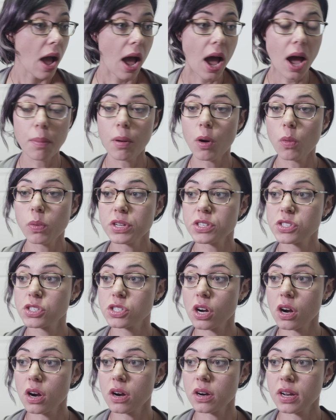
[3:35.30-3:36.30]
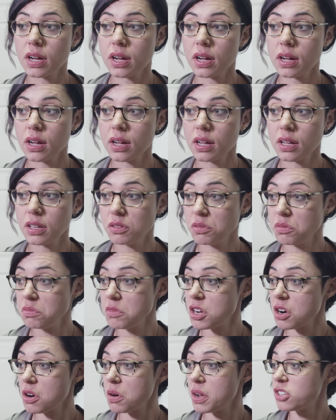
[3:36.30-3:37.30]
How about we start, uh,
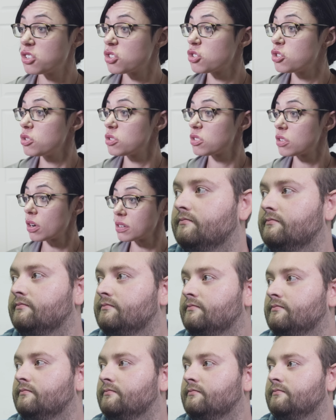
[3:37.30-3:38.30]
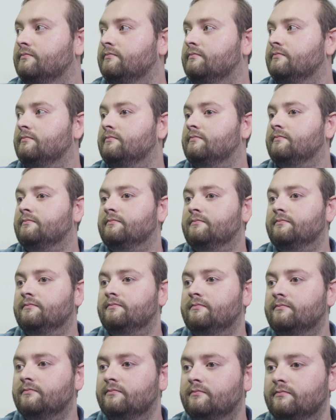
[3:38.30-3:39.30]
you know, introduce ourselves?
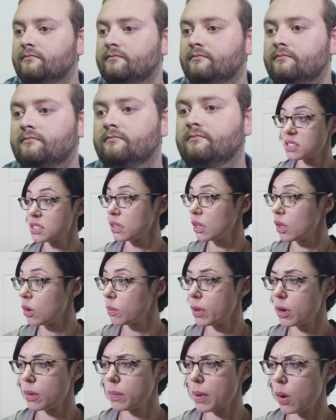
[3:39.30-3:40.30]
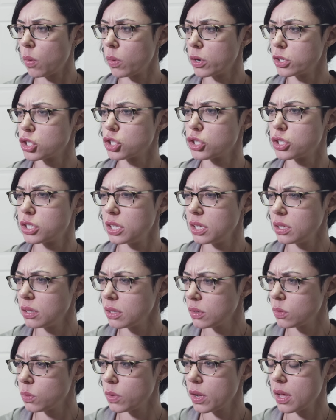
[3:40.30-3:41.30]
If you want to discuss a little bit about what you're
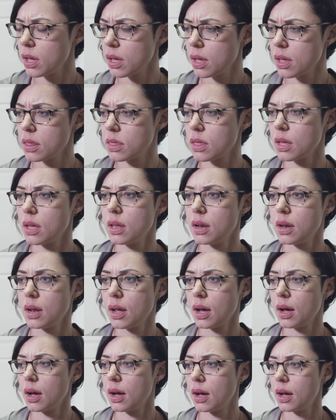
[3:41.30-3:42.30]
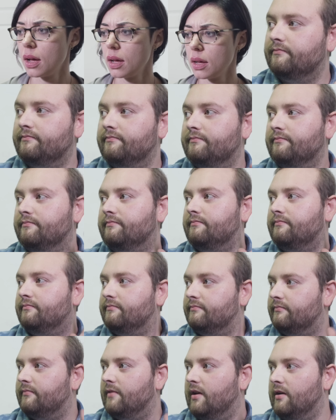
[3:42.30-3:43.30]
dealing with, and uh, who wants to
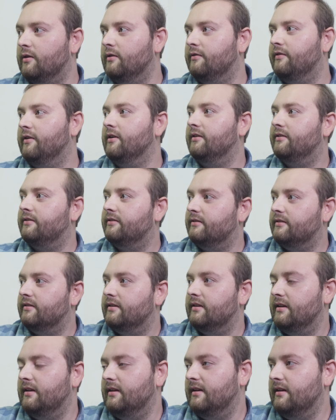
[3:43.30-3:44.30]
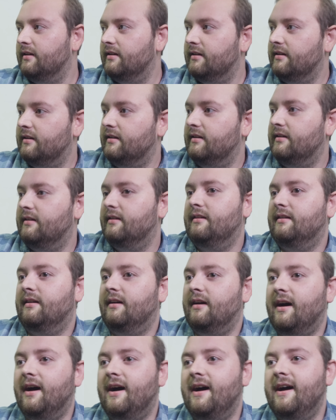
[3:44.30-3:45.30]
start? I'll go first. Uh,
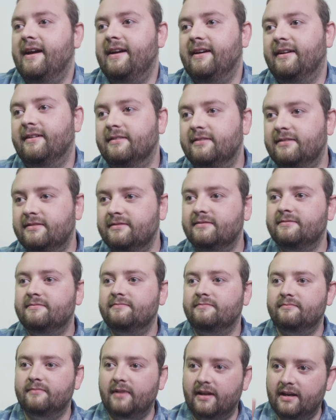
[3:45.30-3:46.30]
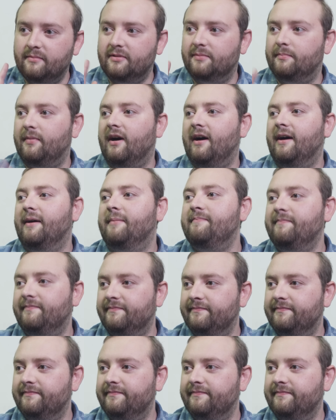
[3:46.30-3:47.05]
hi, uh, my name is Bob.